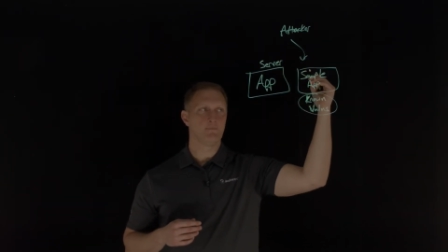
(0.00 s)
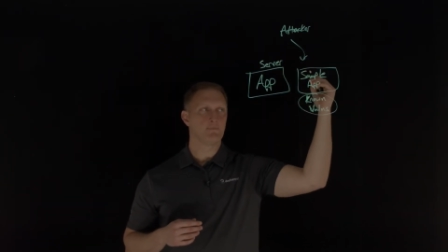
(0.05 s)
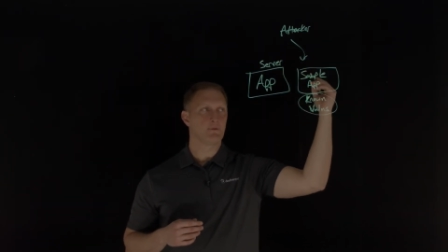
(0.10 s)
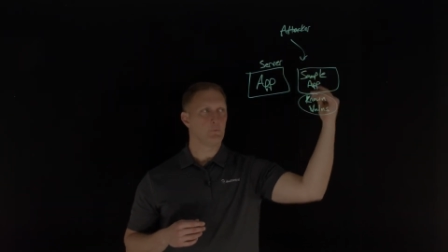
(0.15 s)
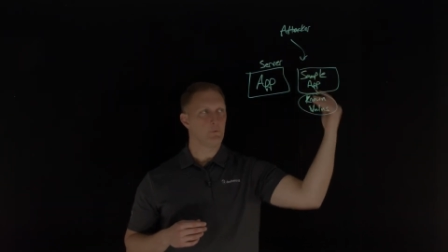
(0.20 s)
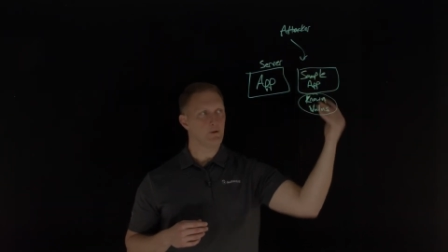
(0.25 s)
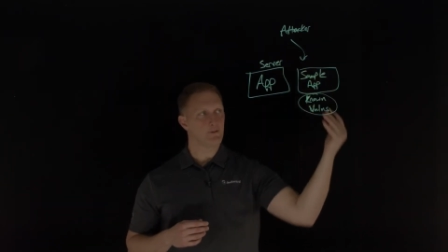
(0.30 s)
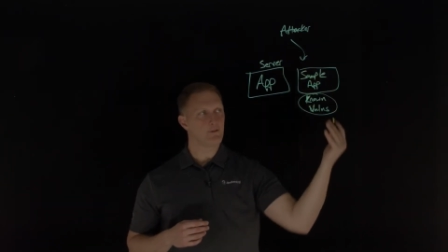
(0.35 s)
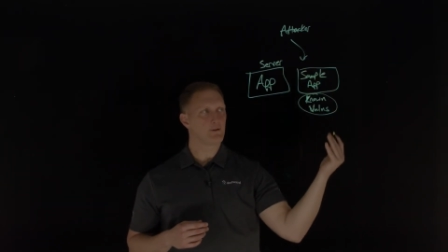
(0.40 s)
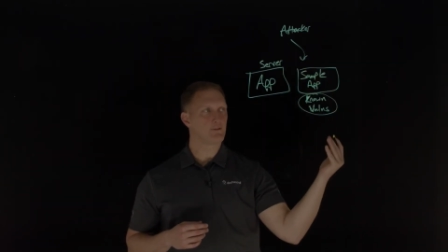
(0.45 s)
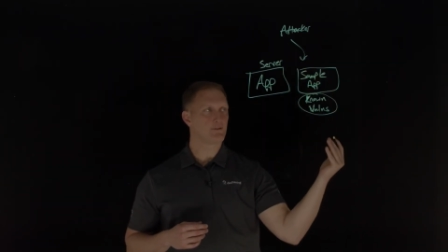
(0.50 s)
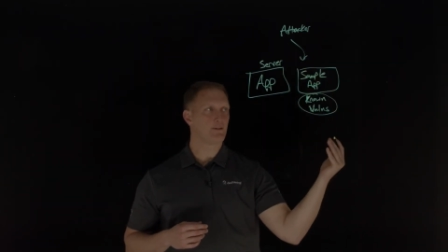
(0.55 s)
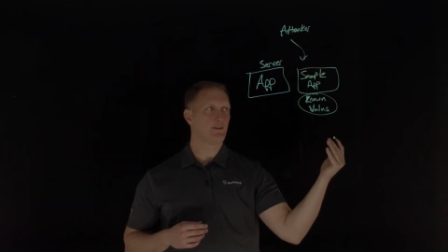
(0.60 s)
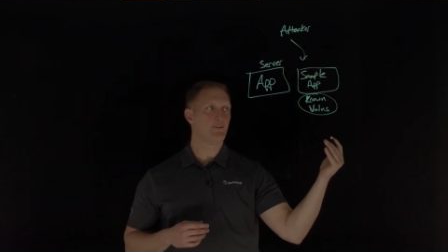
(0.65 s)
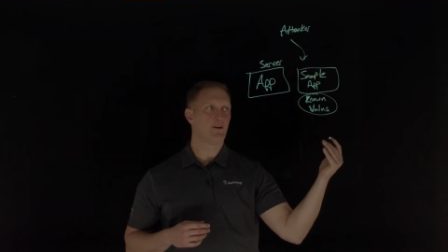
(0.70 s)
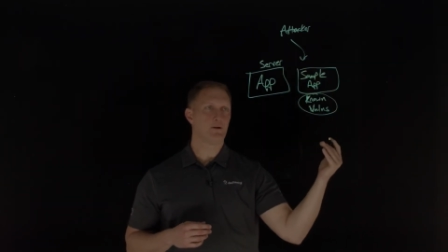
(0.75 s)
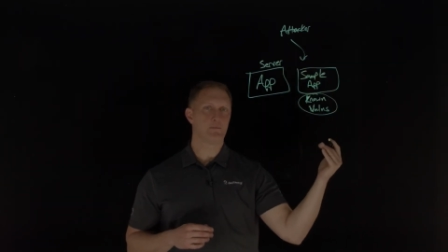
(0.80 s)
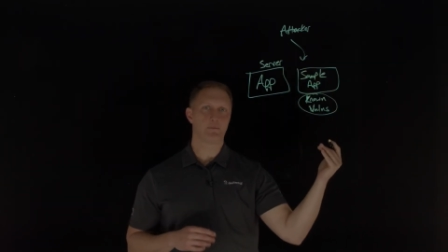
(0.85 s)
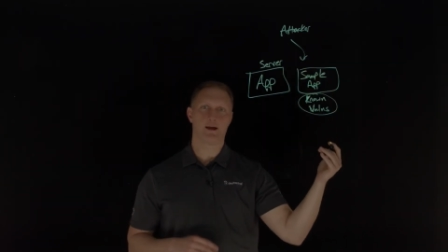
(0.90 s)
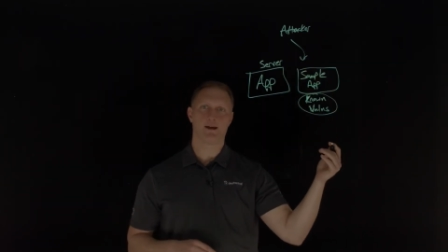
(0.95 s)
with those
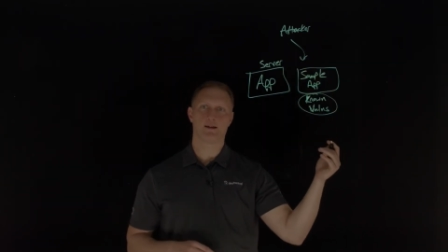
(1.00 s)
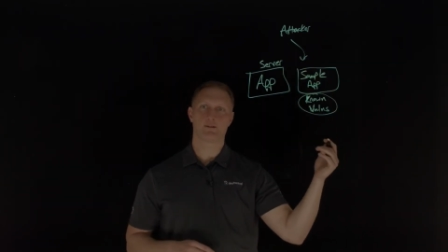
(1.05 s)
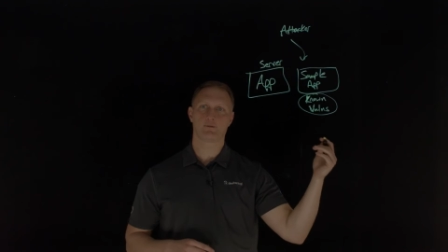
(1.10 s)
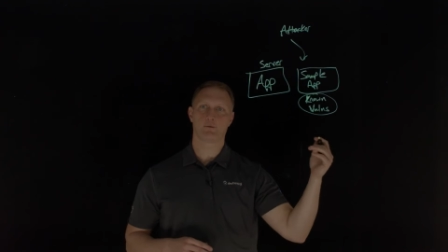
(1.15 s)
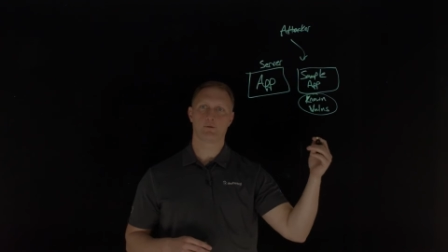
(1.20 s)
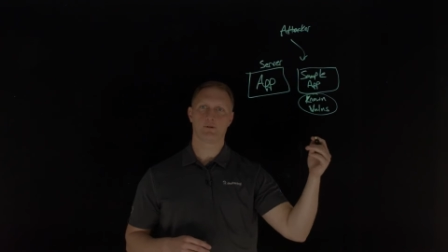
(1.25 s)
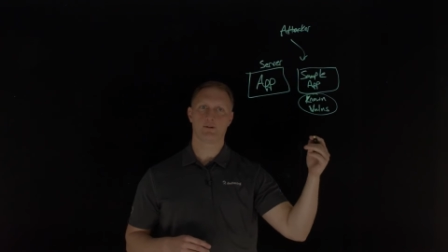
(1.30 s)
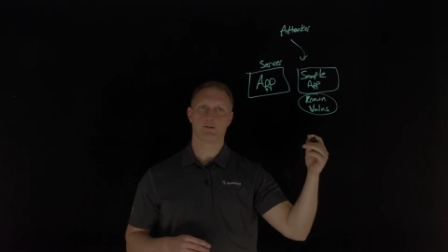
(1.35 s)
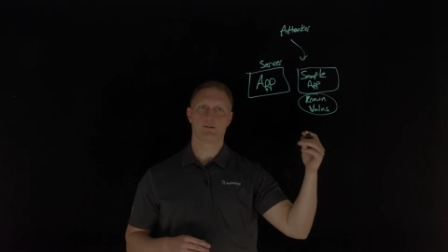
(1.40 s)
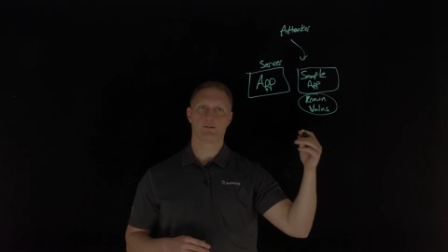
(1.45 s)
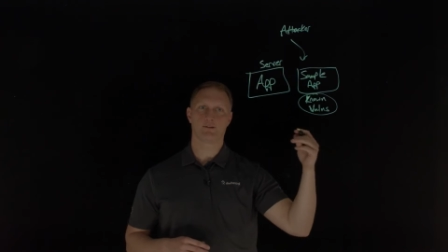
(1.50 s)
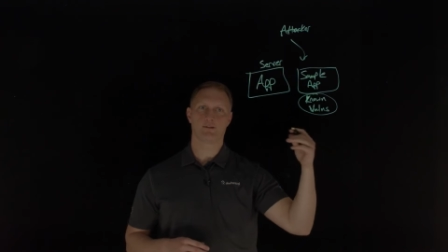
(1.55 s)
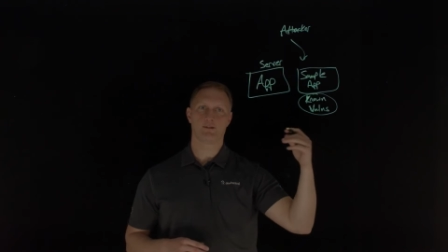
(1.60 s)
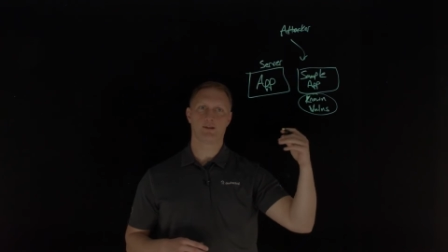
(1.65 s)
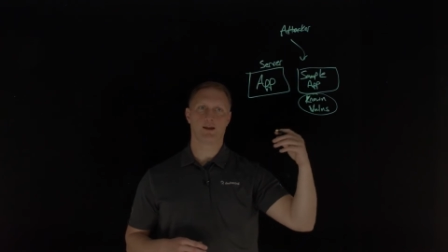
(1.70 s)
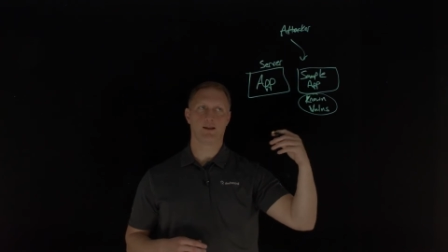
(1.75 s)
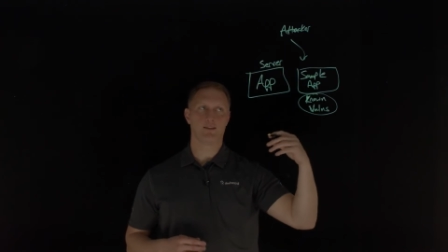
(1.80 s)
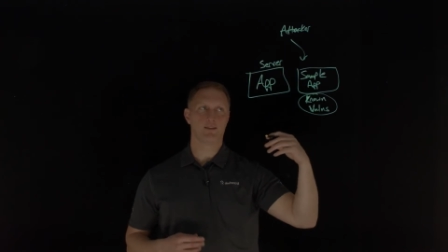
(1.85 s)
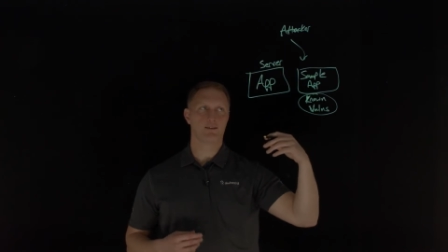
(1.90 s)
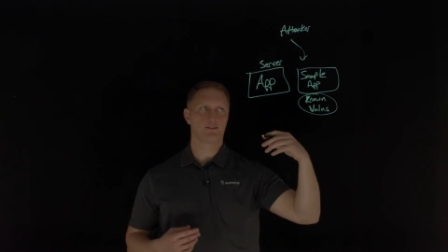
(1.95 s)
default passwords
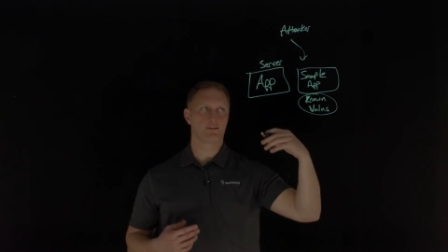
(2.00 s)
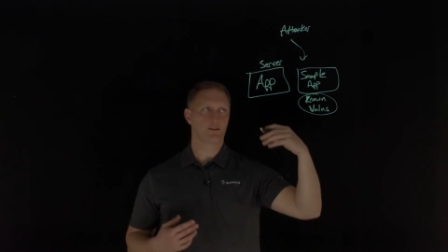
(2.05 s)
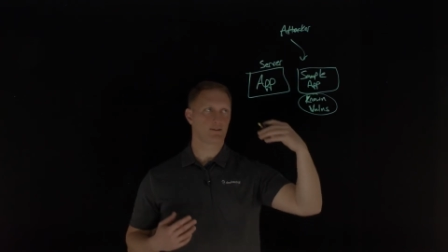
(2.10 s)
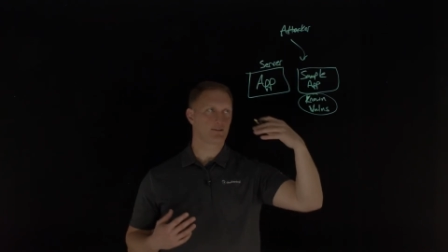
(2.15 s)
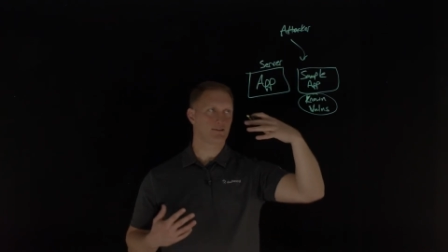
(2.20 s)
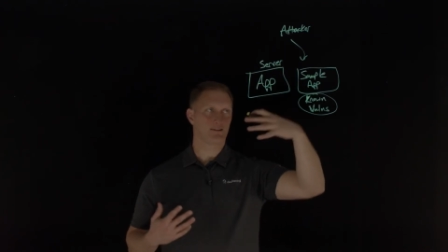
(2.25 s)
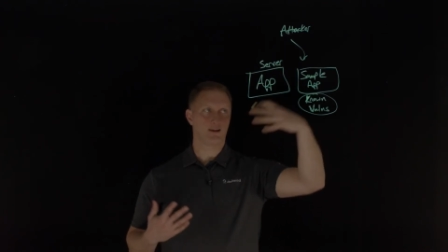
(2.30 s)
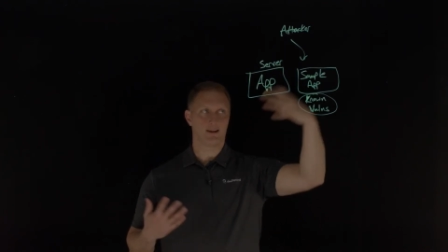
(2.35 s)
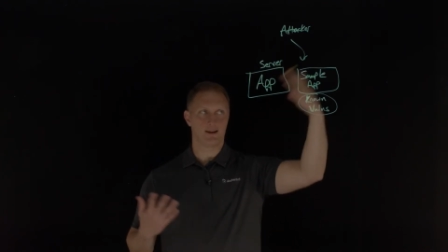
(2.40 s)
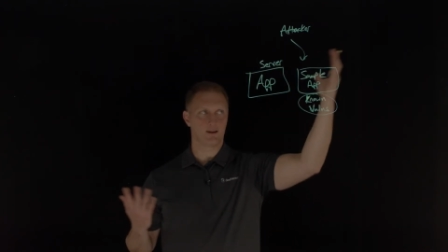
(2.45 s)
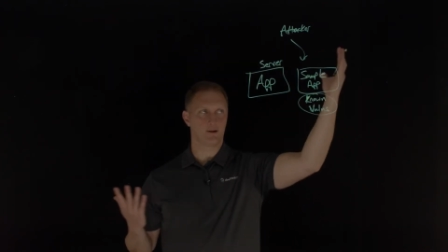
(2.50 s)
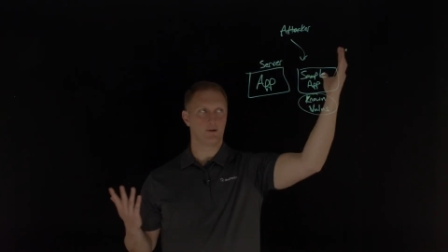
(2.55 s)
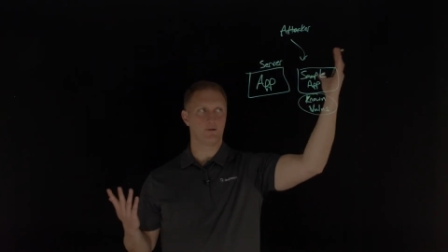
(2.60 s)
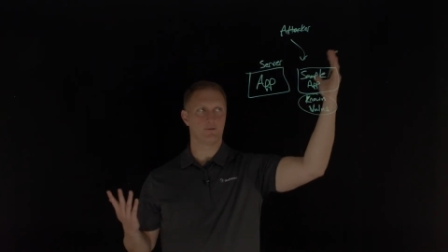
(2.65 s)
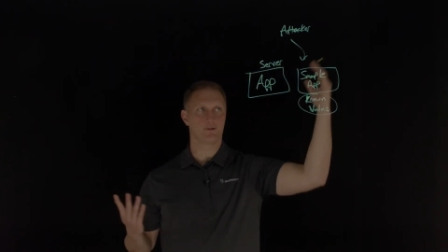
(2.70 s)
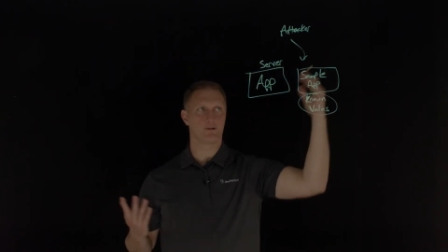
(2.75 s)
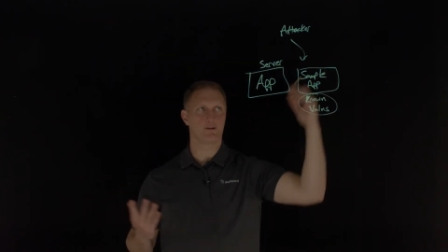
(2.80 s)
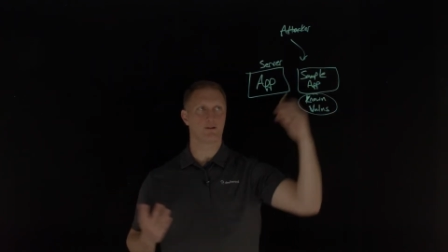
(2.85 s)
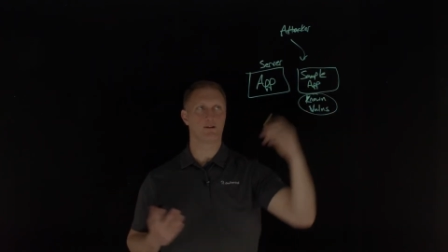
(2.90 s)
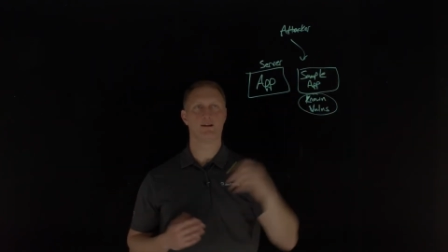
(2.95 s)
and then start to take
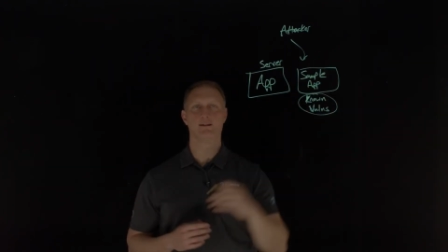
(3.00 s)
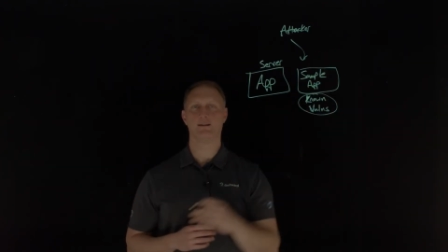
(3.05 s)
over,